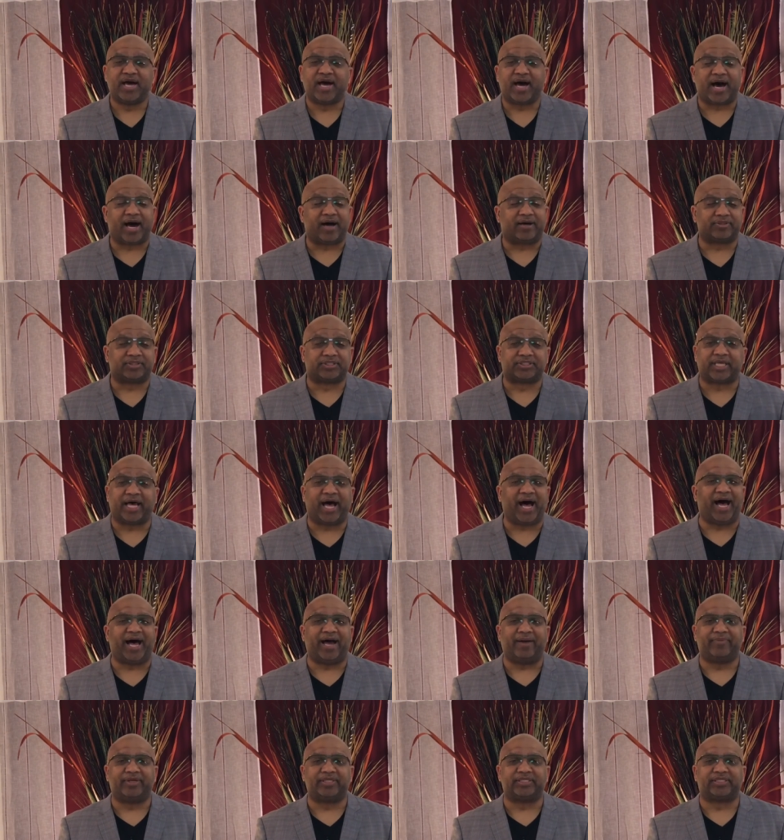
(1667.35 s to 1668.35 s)
Our
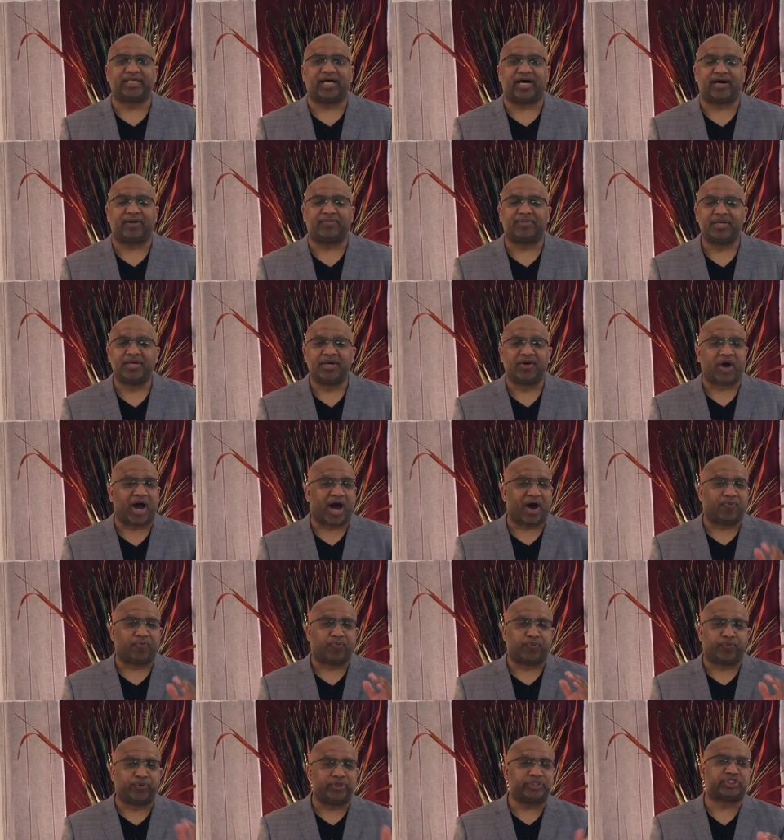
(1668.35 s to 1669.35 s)
time is up. I
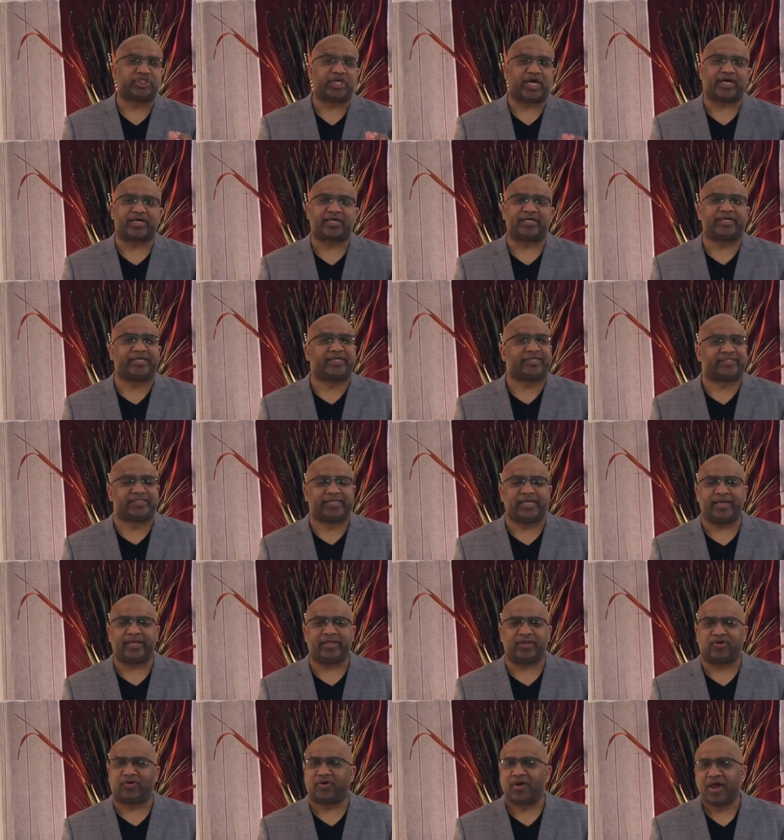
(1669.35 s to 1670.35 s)
wish I could
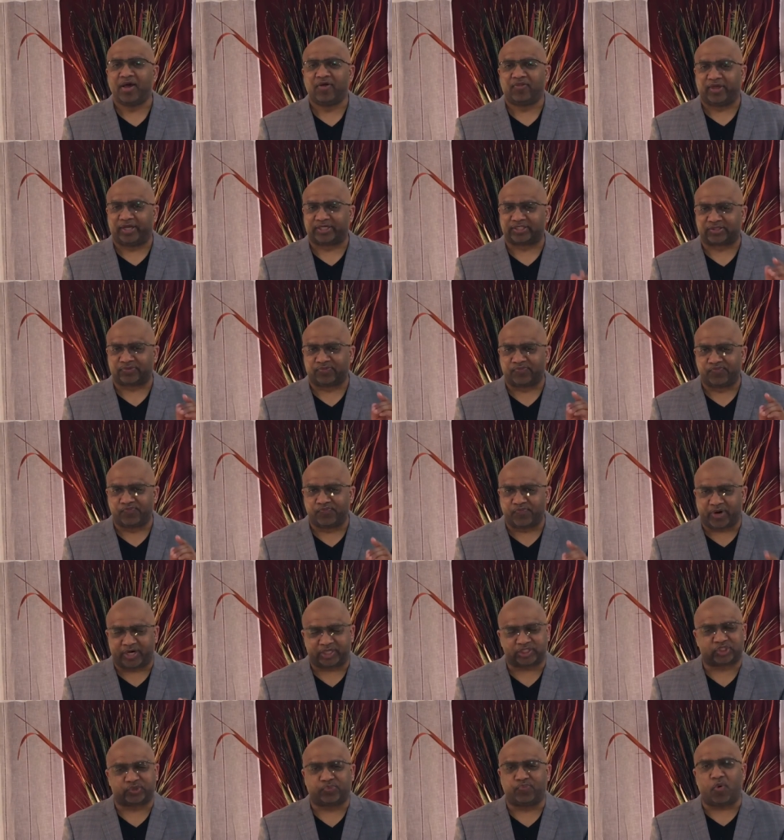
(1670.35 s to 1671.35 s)
continue. There's
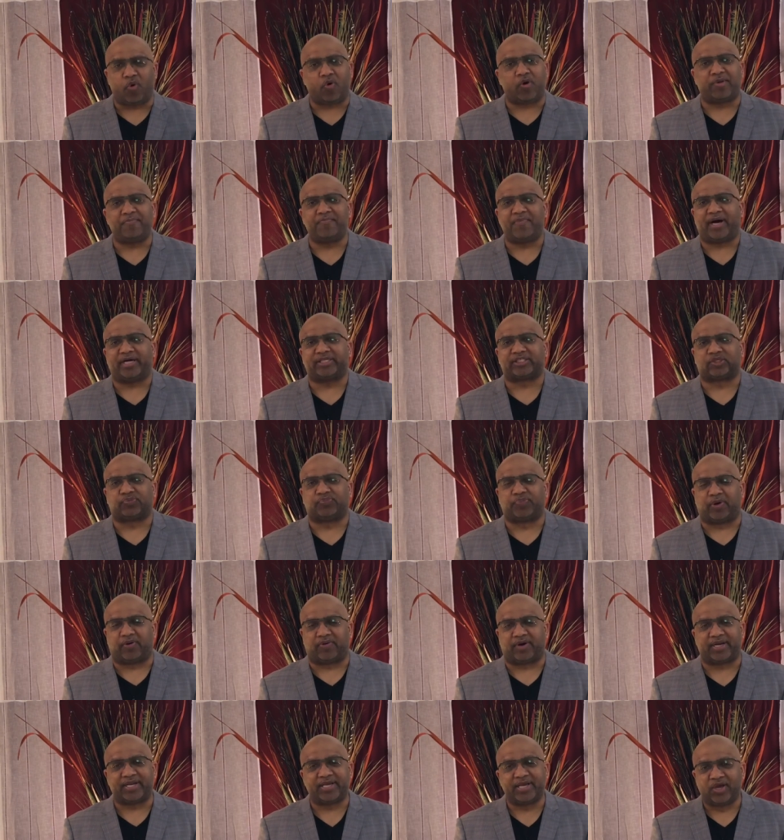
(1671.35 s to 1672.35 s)
much more in my
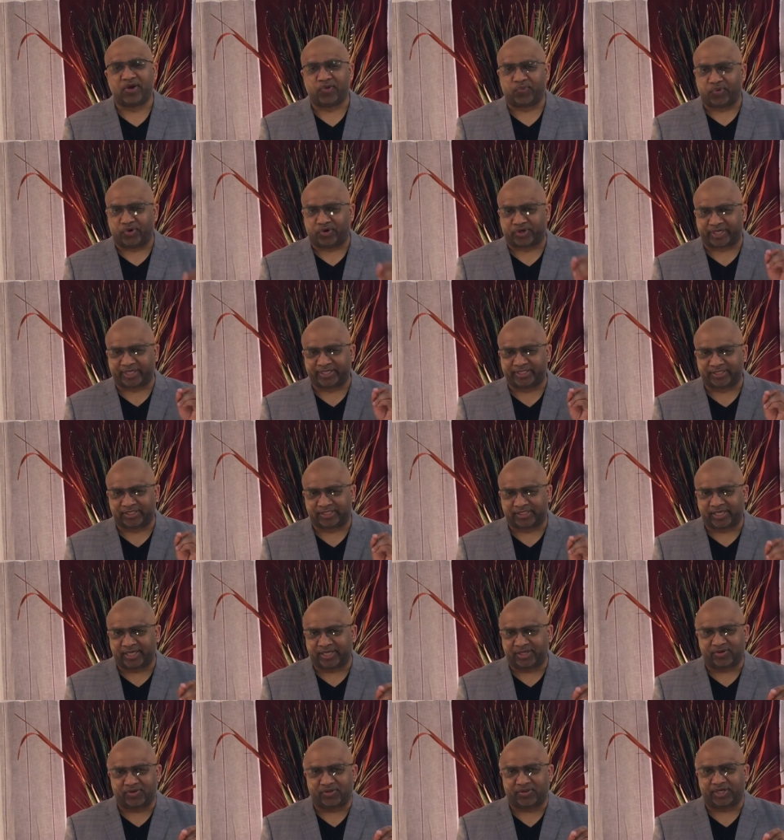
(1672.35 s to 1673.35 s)
spirit. We'll
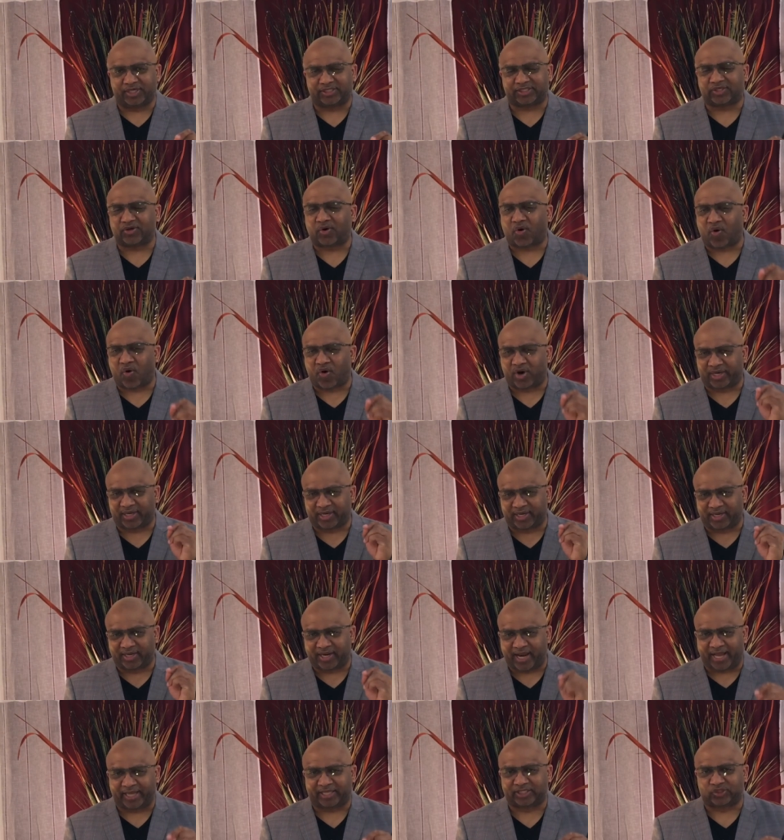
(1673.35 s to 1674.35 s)
continue this
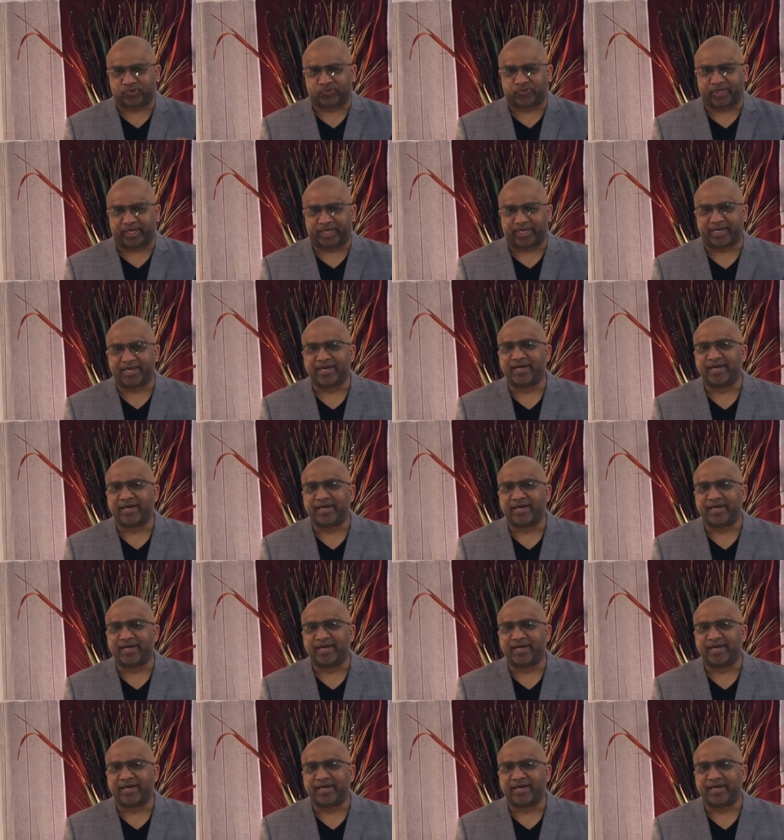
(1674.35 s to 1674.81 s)
on next week.